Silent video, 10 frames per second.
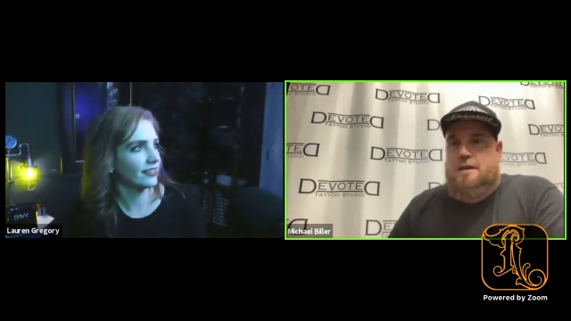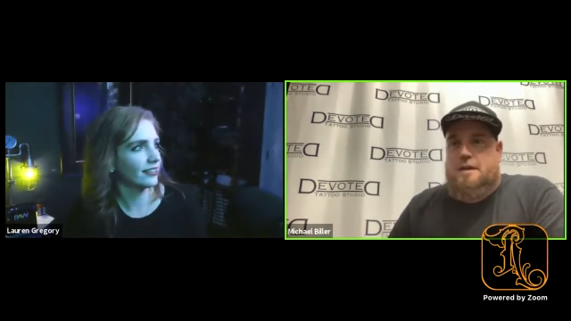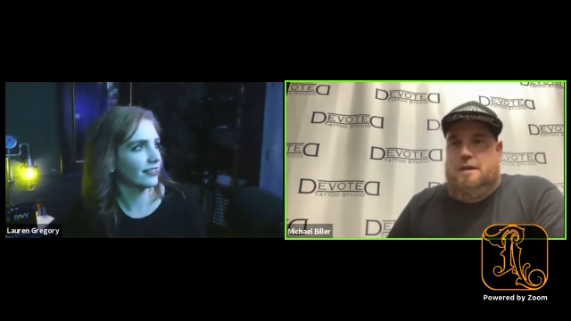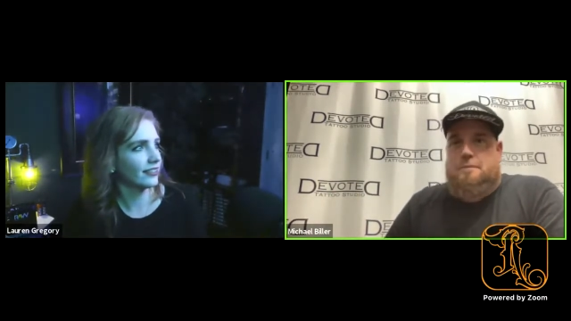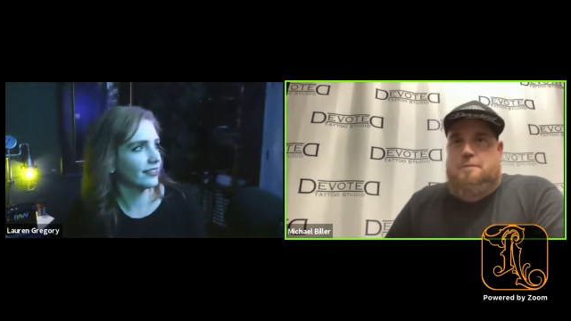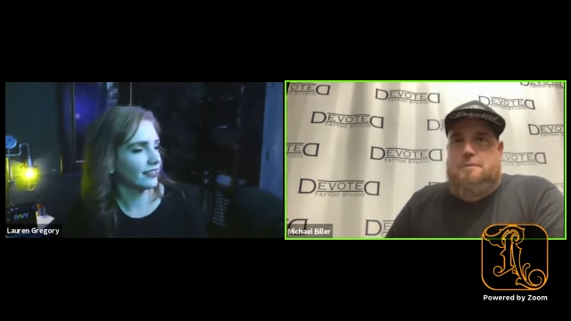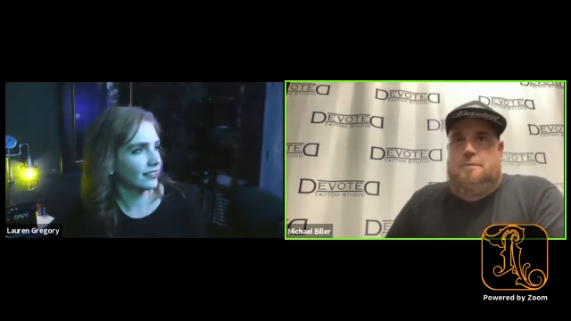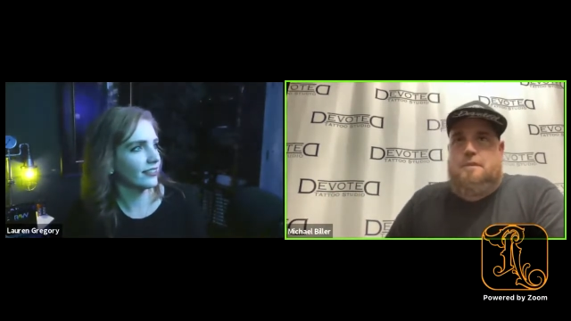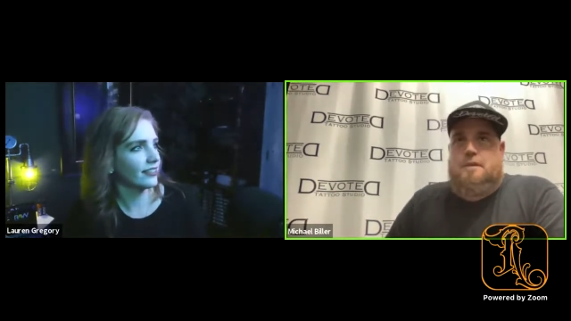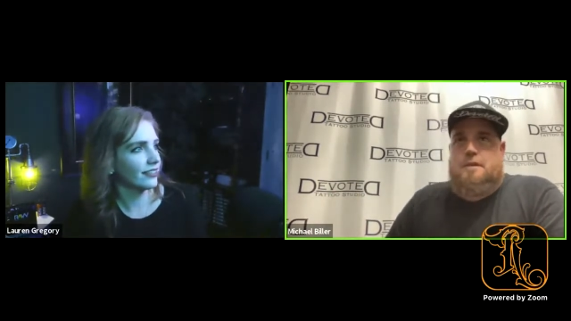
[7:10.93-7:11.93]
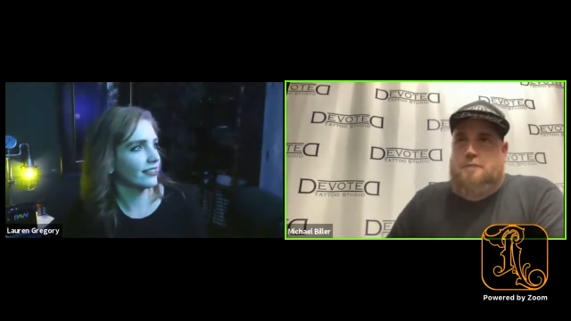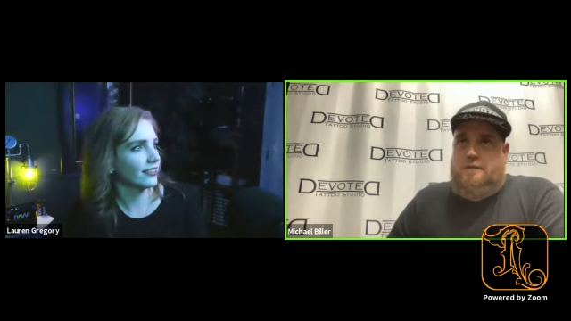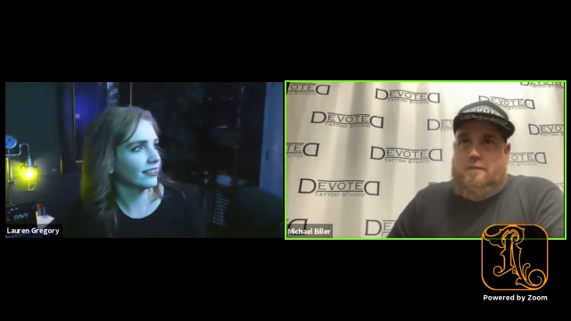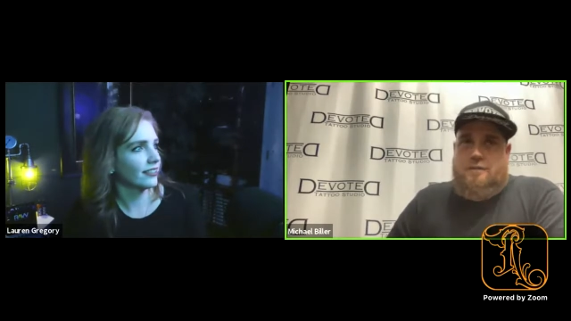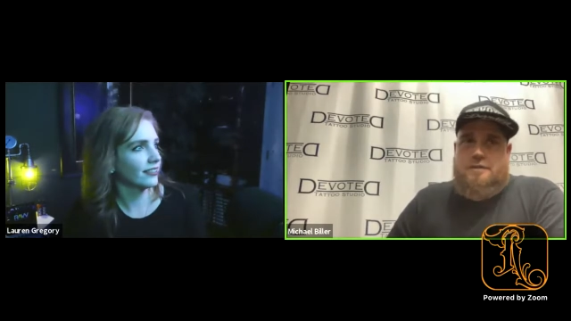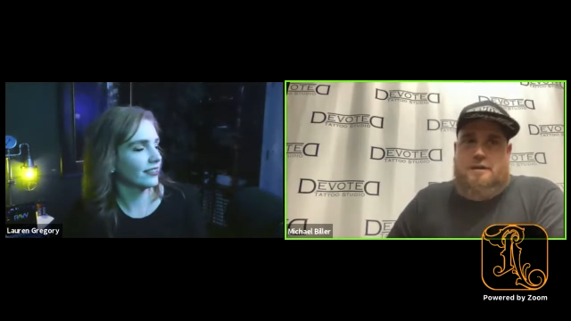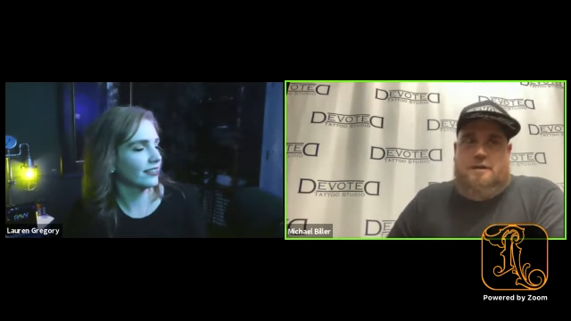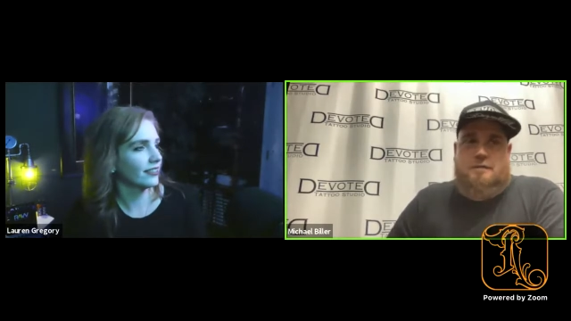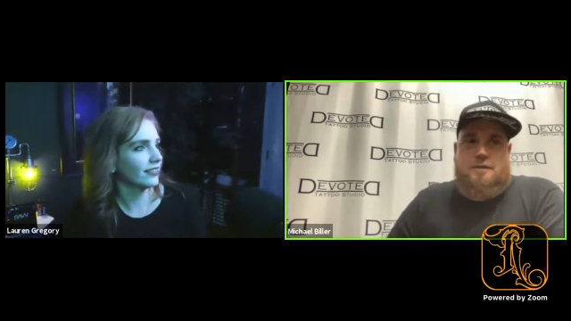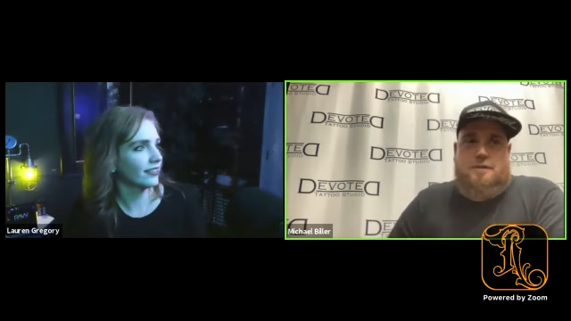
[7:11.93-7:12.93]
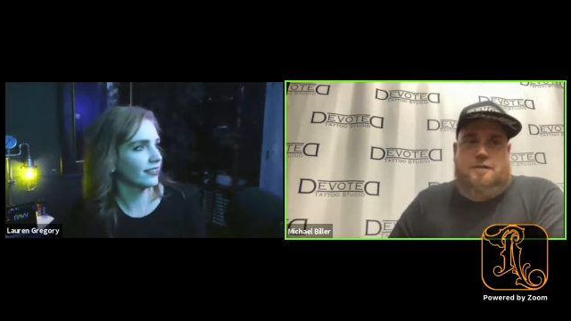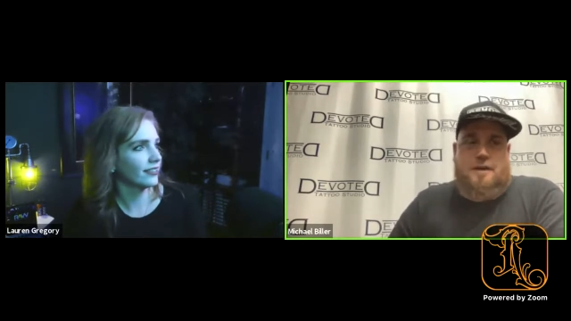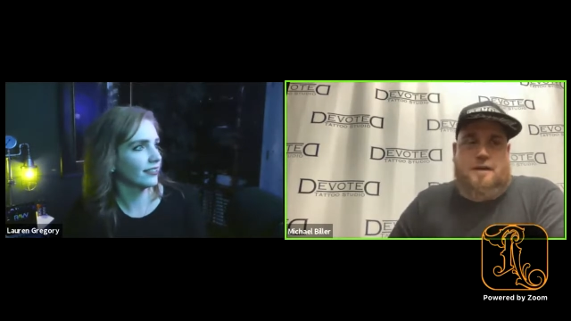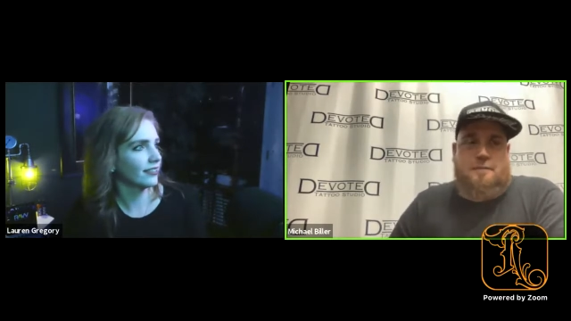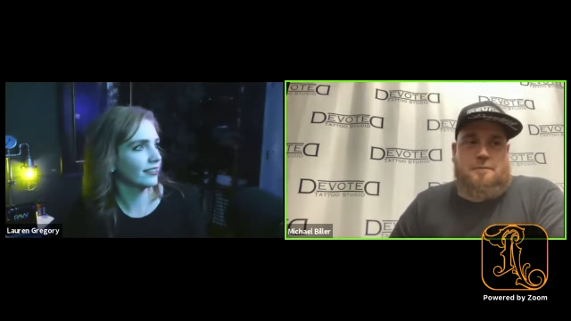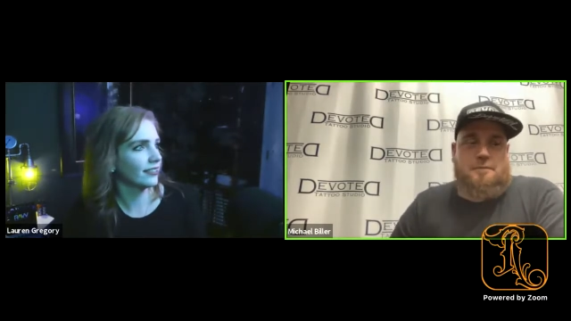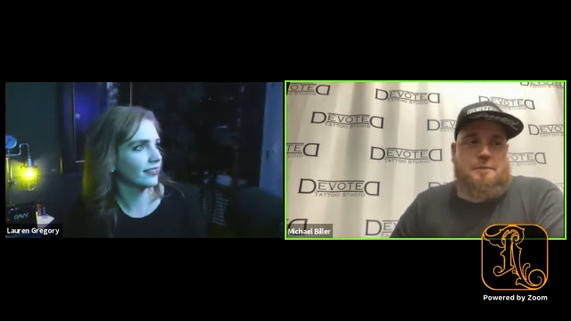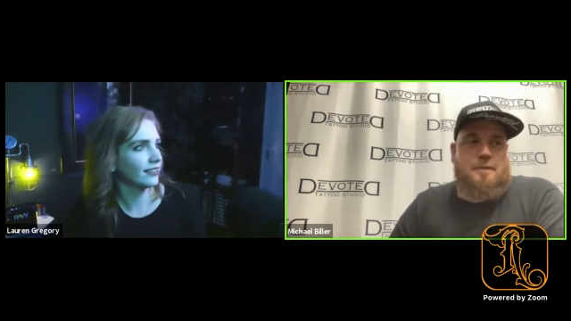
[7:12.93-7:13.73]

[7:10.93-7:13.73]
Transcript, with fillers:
Speaker 1: Um, there's believe in oneself. There's, um,